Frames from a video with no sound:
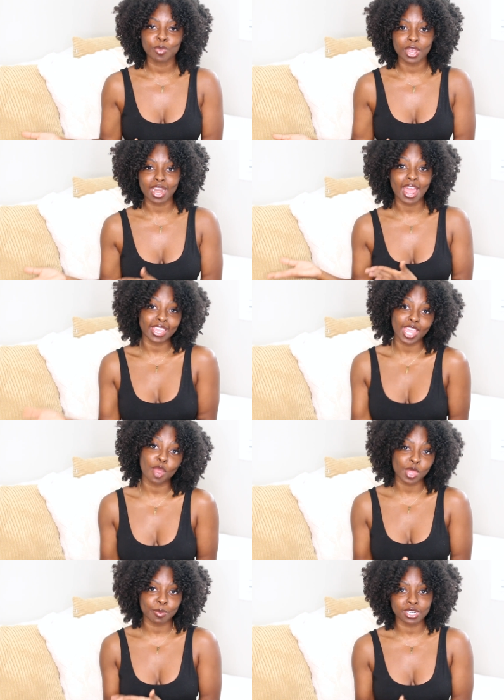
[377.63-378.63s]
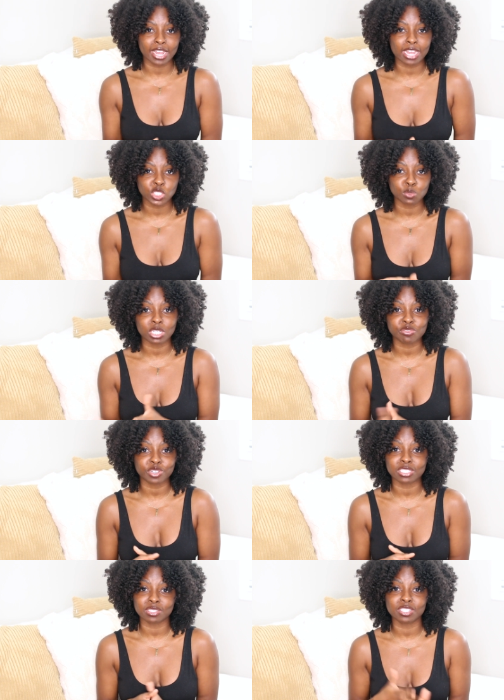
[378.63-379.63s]
But I can't blame your dad too much
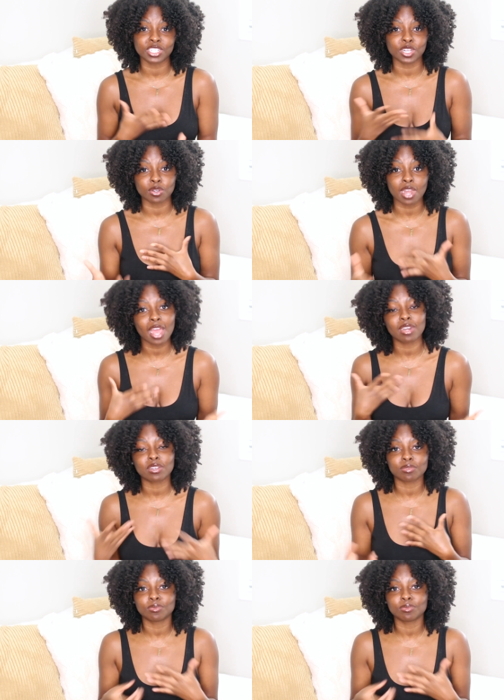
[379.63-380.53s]
for, you know, not